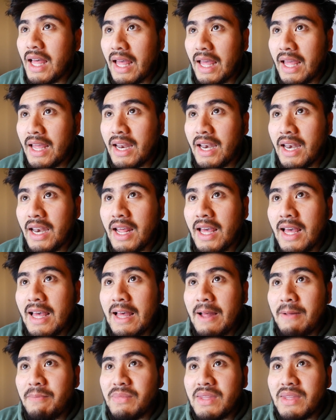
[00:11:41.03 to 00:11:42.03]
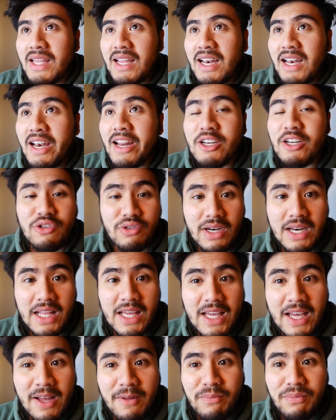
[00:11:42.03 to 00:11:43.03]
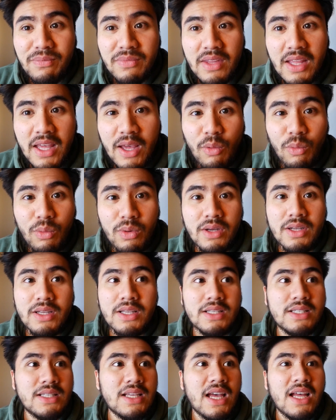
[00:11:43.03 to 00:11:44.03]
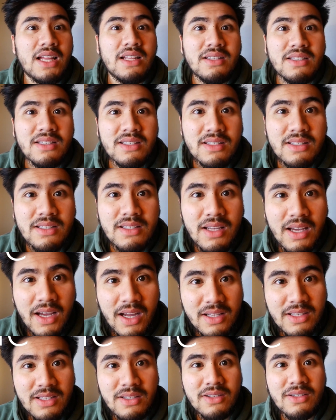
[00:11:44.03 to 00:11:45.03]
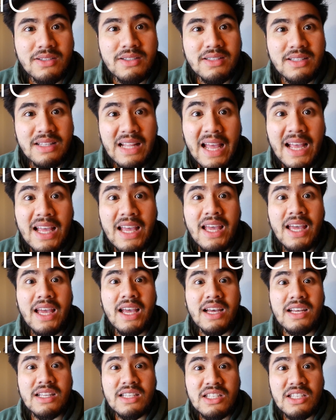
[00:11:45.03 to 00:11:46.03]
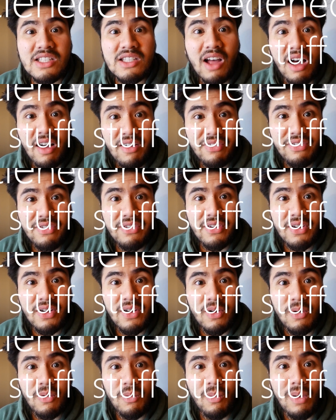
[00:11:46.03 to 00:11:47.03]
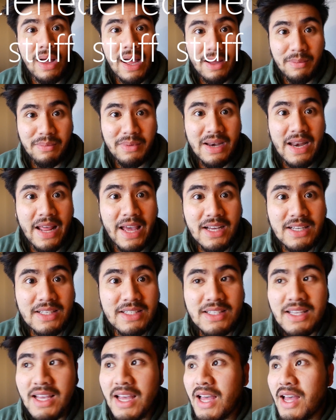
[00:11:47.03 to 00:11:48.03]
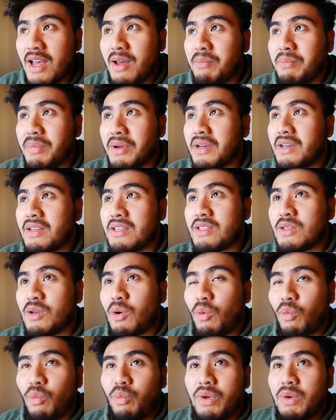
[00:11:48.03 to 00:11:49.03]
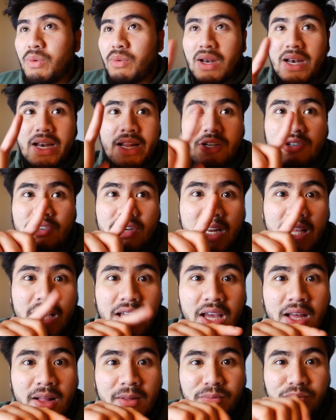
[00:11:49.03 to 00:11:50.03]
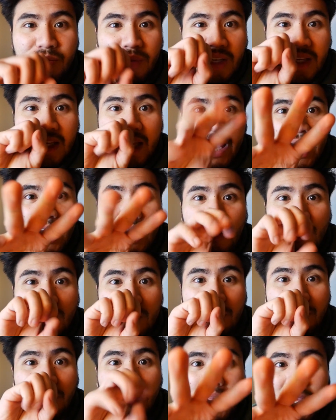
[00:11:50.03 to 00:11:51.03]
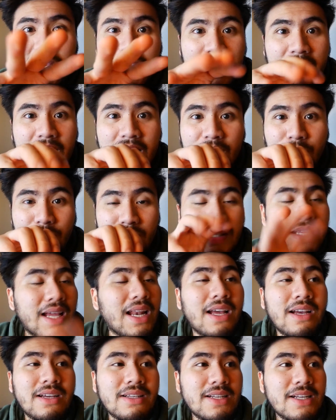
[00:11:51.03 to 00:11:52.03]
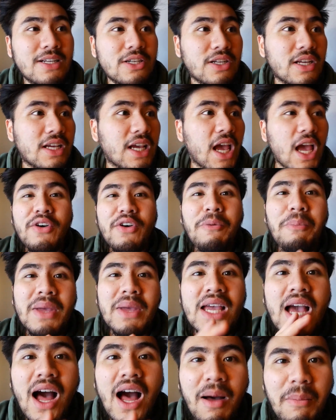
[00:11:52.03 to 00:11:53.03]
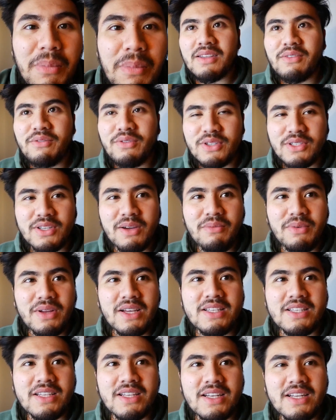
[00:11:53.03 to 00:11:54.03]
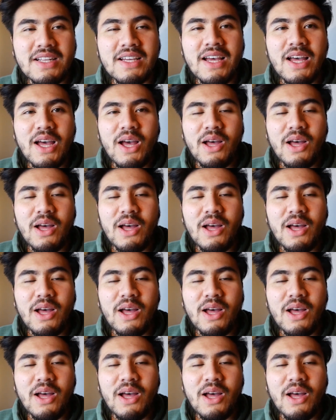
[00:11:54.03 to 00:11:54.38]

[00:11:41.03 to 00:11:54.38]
And literally it was turtle necking stuff. What happened next? because we were literally the gauge was blinking it was telling us literally fill me up for some reason